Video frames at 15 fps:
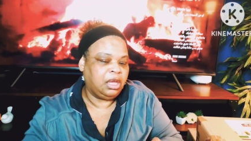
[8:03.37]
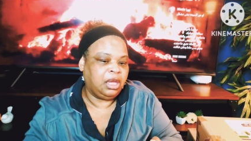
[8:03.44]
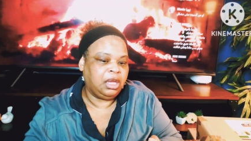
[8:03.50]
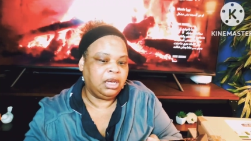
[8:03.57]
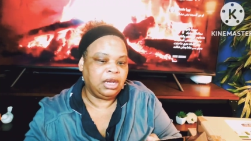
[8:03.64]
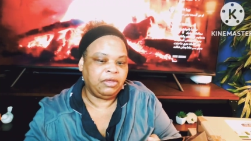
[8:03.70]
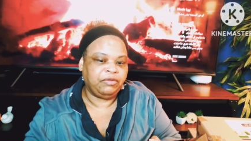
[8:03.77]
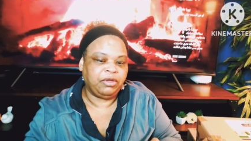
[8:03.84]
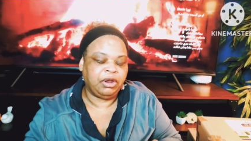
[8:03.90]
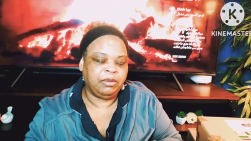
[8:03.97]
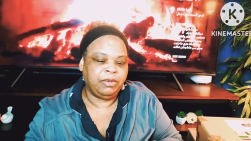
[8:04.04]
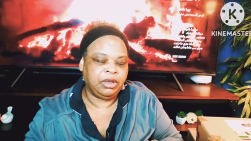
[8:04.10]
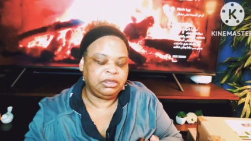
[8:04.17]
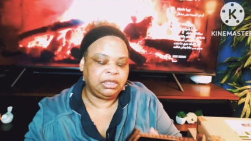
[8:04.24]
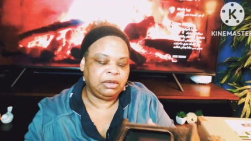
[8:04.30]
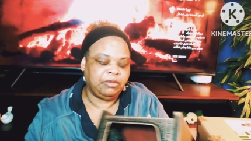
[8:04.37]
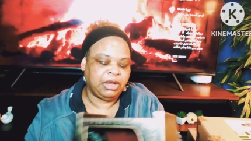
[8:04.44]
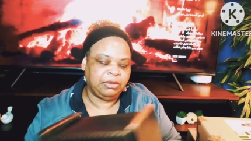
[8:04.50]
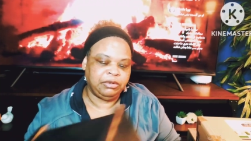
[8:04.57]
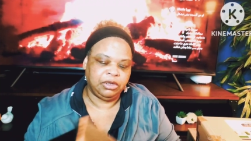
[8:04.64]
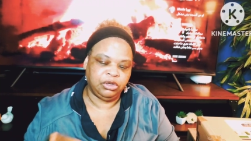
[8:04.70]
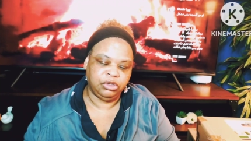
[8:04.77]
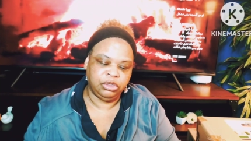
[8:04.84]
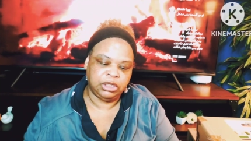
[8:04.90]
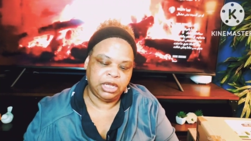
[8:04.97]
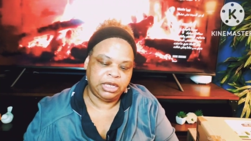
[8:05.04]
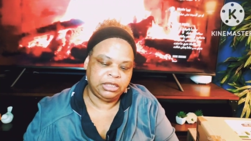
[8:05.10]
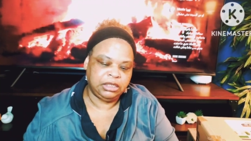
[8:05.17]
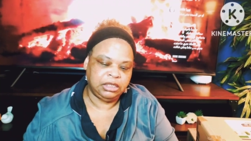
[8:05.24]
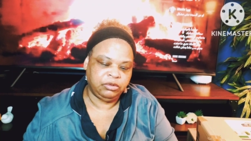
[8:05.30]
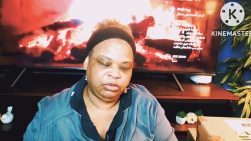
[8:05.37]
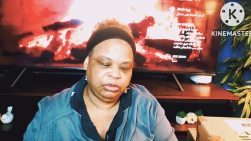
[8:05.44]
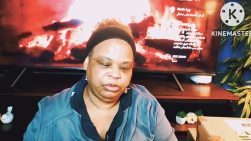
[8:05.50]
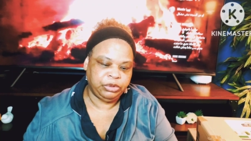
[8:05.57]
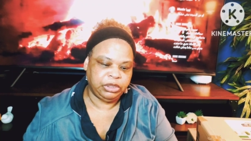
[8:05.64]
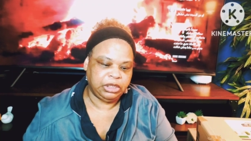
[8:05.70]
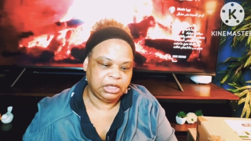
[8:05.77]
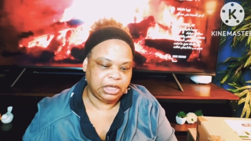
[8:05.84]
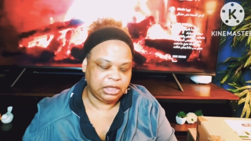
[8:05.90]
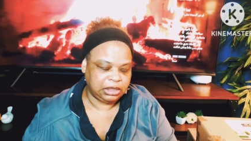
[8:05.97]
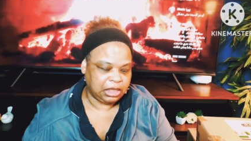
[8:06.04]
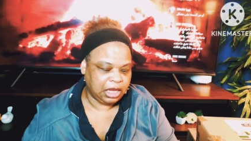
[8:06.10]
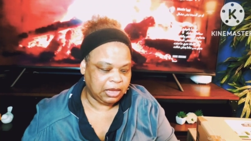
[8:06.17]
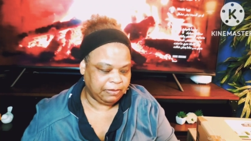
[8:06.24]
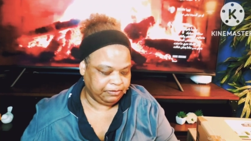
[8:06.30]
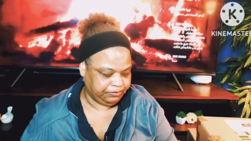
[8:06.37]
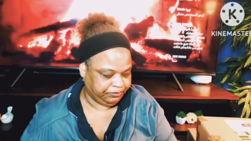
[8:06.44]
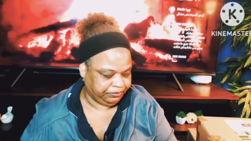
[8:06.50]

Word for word: And I thought about that might be a good idea we put it like that.